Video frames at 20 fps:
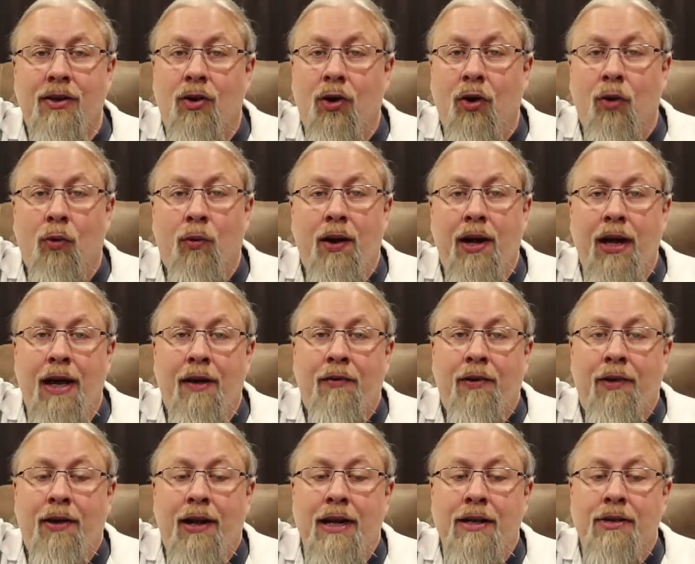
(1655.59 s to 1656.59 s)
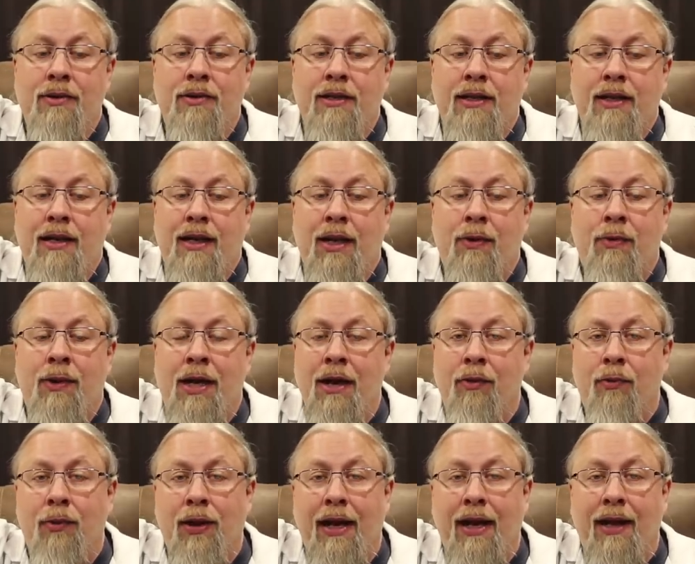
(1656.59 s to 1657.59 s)
or whatever in your D I Y
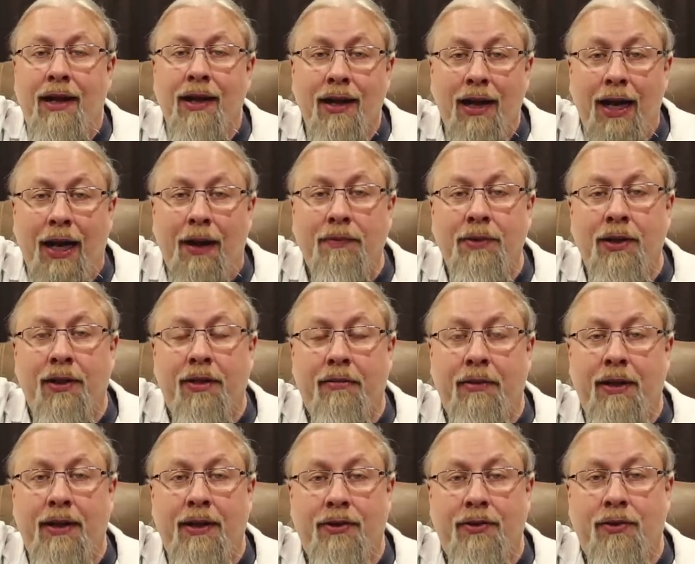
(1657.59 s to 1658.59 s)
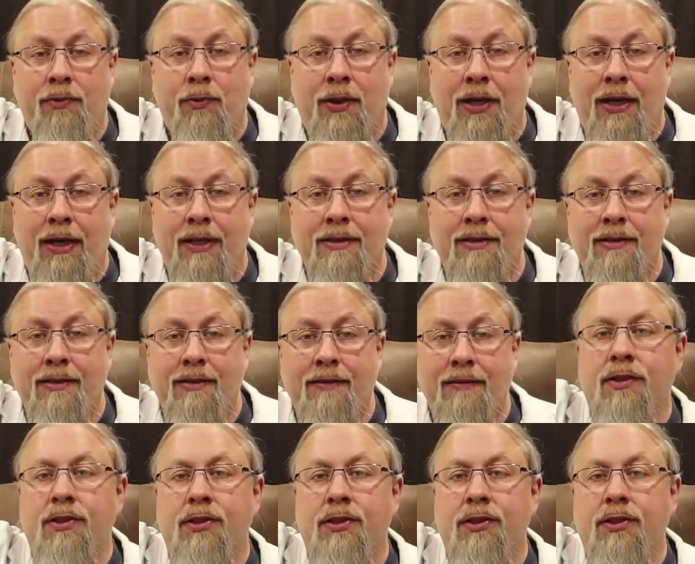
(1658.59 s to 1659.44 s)
rig up to three hundred watts.